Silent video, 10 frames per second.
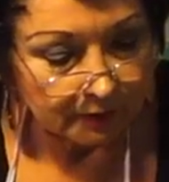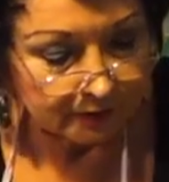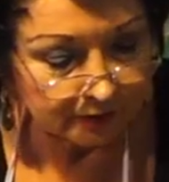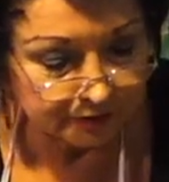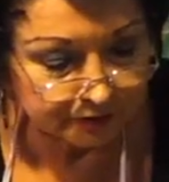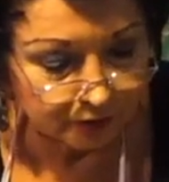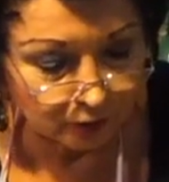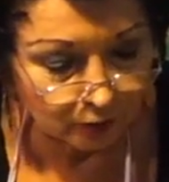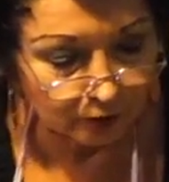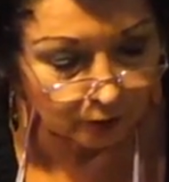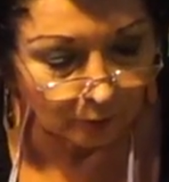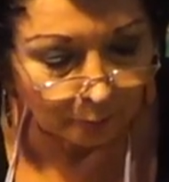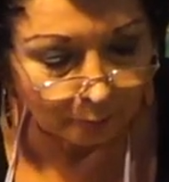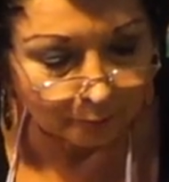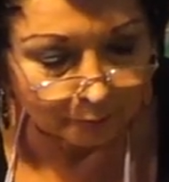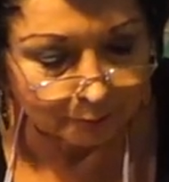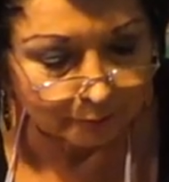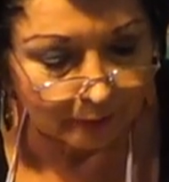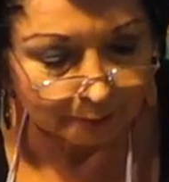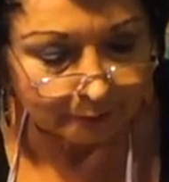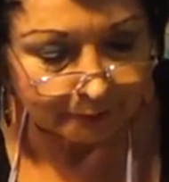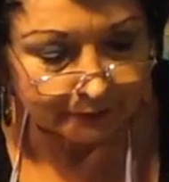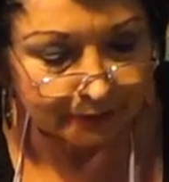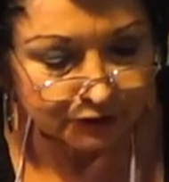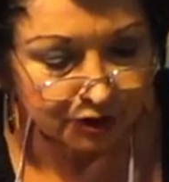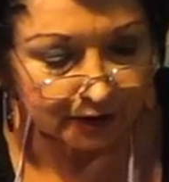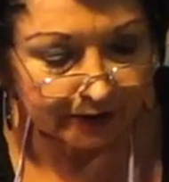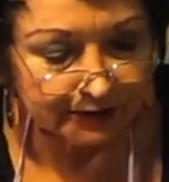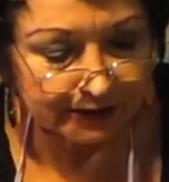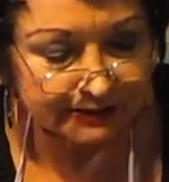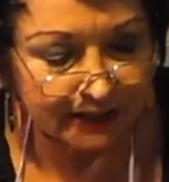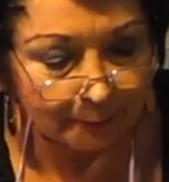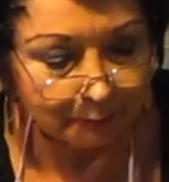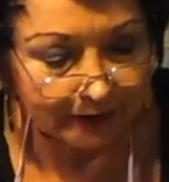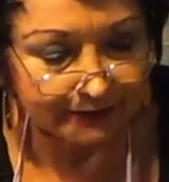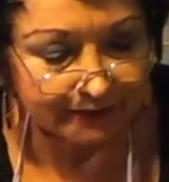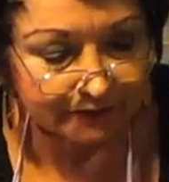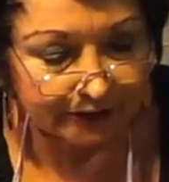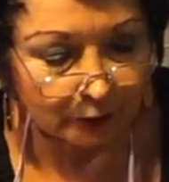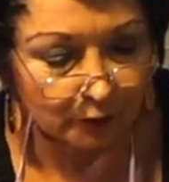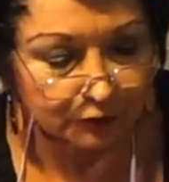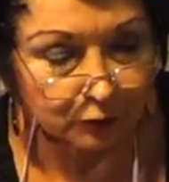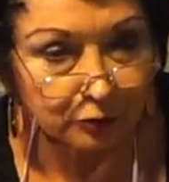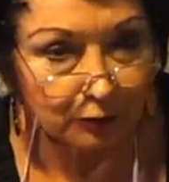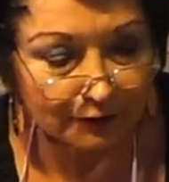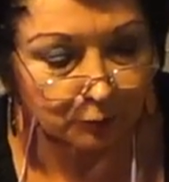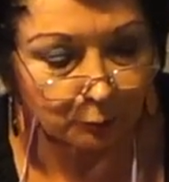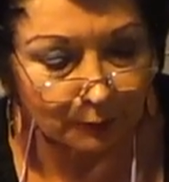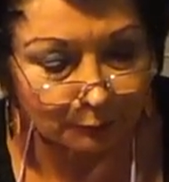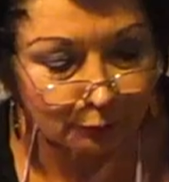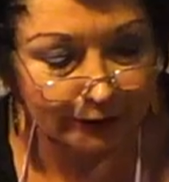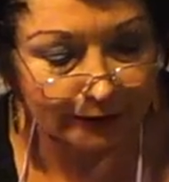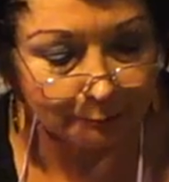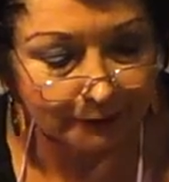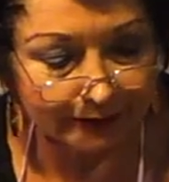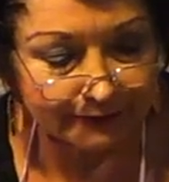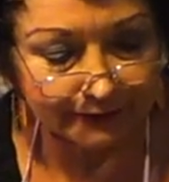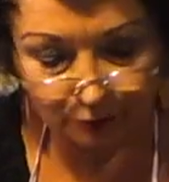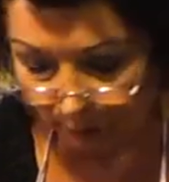There's still little chili. There's not blended very well. So you have to really blend this